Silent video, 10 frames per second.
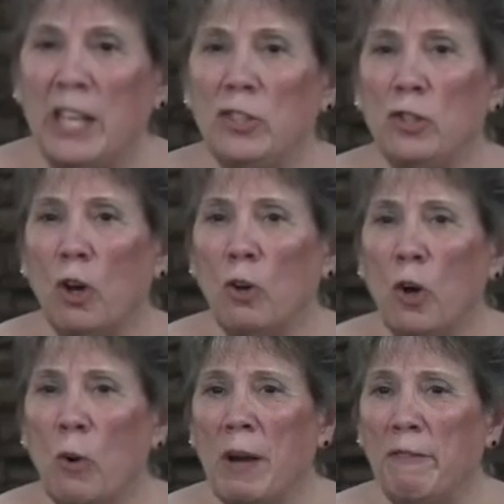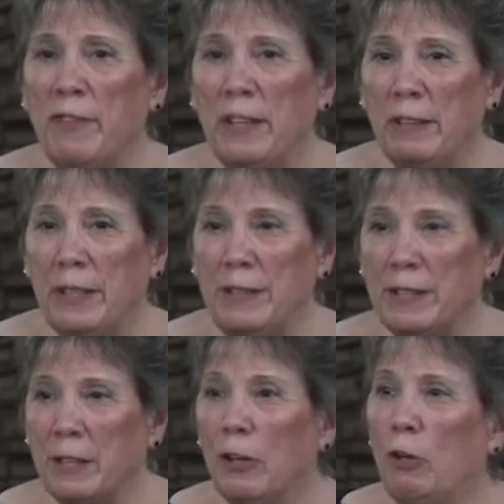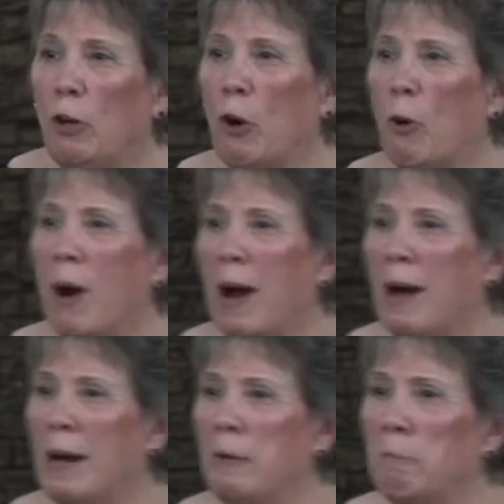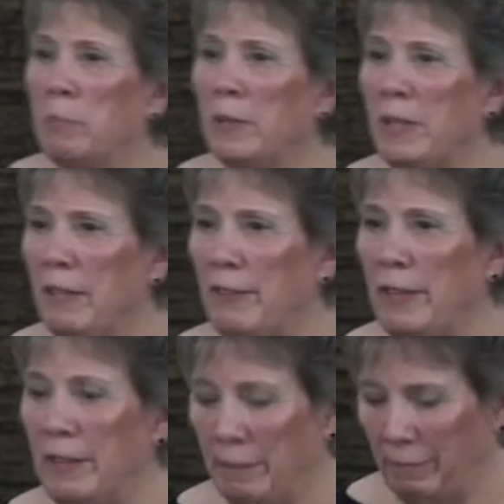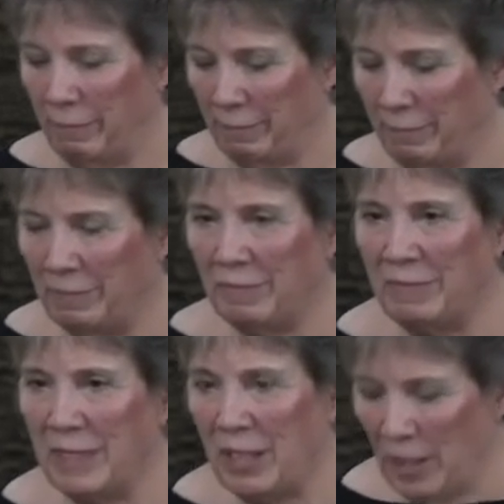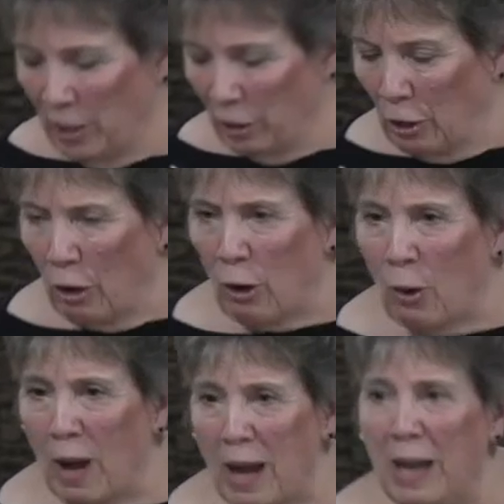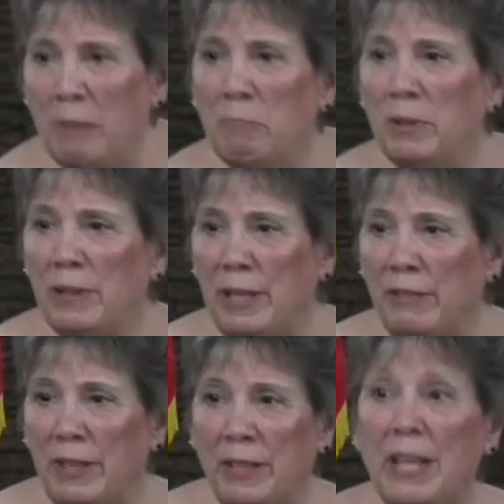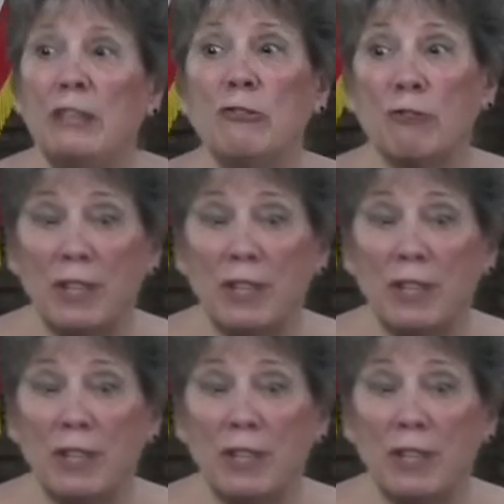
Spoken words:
And don't go on feelings. Go on believing. Go on believing and